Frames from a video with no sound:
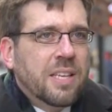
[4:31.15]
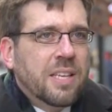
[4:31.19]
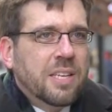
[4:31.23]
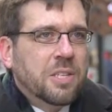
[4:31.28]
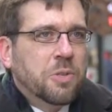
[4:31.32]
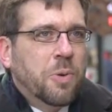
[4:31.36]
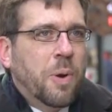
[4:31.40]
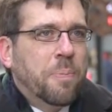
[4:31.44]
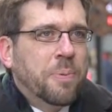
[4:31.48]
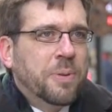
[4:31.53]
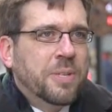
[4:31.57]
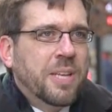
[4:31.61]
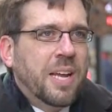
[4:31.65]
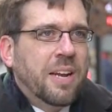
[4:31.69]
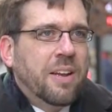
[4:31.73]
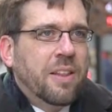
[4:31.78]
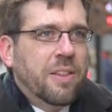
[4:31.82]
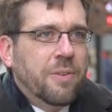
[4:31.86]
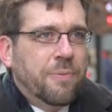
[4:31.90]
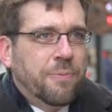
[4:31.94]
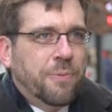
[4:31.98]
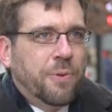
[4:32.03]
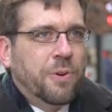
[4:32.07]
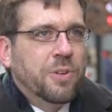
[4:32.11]
So this
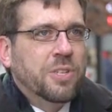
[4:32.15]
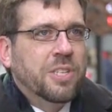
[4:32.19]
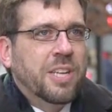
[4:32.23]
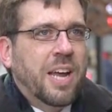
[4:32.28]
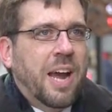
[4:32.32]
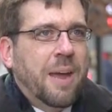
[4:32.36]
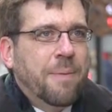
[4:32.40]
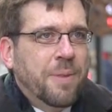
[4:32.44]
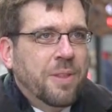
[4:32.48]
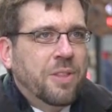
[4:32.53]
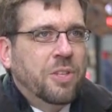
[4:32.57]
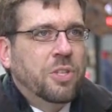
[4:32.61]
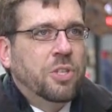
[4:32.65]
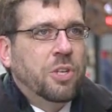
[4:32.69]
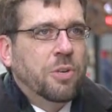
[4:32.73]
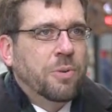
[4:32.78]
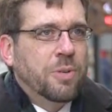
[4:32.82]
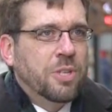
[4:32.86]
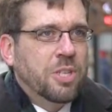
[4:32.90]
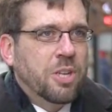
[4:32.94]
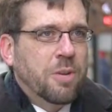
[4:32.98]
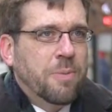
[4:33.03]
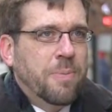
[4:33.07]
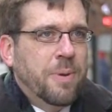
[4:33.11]
represented the first time that the
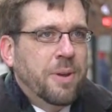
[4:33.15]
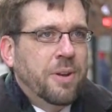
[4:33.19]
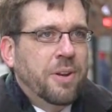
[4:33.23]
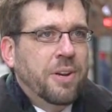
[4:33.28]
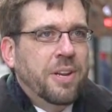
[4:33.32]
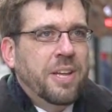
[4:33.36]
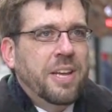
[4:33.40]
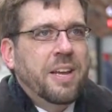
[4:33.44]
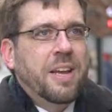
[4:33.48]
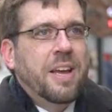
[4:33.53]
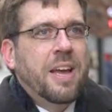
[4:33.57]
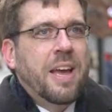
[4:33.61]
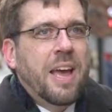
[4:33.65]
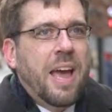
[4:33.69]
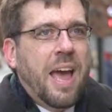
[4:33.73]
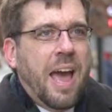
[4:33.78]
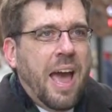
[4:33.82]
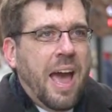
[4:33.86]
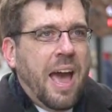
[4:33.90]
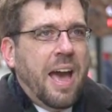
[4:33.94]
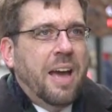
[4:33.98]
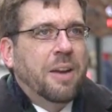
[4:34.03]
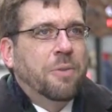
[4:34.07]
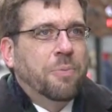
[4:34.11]
Jewish community
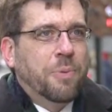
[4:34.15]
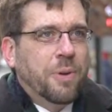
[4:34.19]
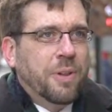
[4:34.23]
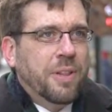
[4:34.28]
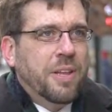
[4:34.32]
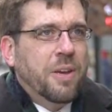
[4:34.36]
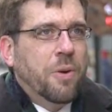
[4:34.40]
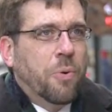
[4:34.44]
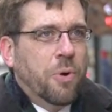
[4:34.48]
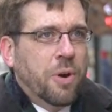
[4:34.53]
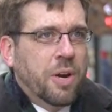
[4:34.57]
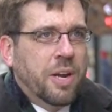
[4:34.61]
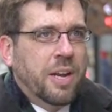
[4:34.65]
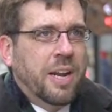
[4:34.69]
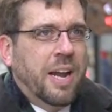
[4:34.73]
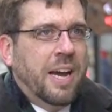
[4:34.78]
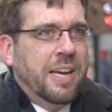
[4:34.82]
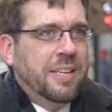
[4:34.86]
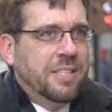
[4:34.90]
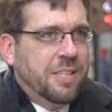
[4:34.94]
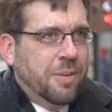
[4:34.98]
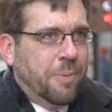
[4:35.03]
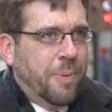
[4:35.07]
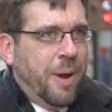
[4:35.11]
had really
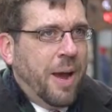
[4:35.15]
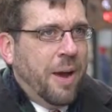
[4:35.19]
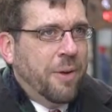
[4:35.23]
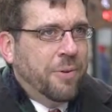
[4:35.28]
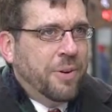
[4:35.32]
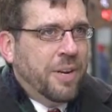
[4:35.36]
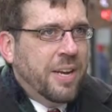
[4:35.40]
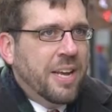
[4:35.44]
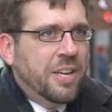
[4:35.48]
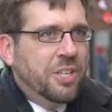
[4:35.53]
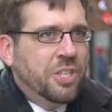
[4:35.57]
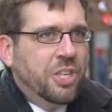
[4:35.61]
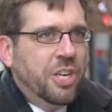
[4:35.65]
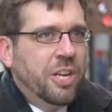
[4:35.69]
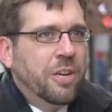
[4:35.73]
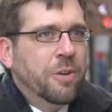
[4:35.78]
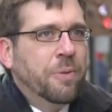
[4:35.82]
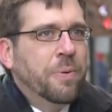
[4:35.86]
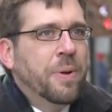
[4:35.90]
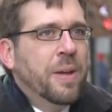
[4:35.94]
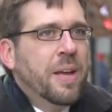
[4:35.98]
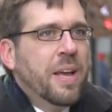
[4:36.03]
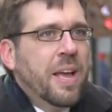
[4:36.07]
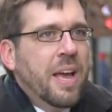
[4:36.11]
organized around an
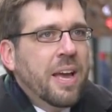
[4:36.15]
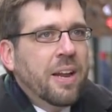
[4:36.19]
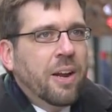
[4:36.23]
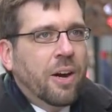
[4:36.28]
issue.